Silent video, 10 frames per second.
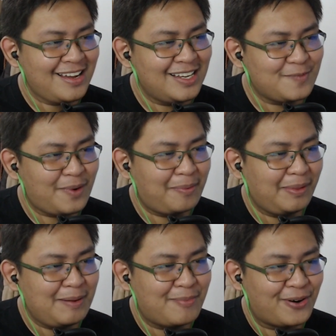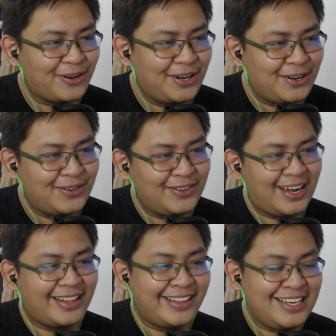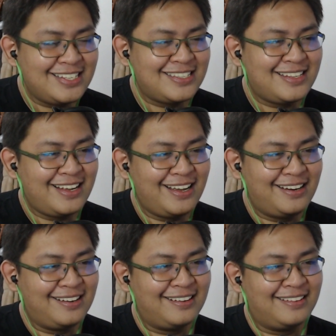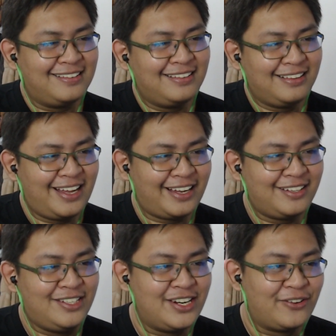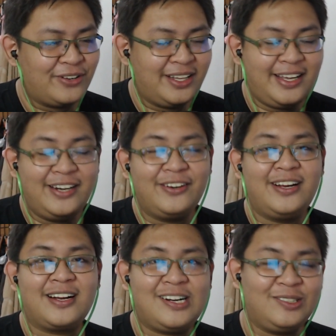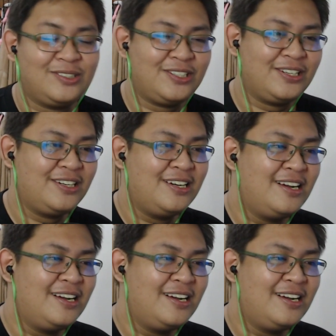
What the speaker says: probably more known, at least in like general internet culture,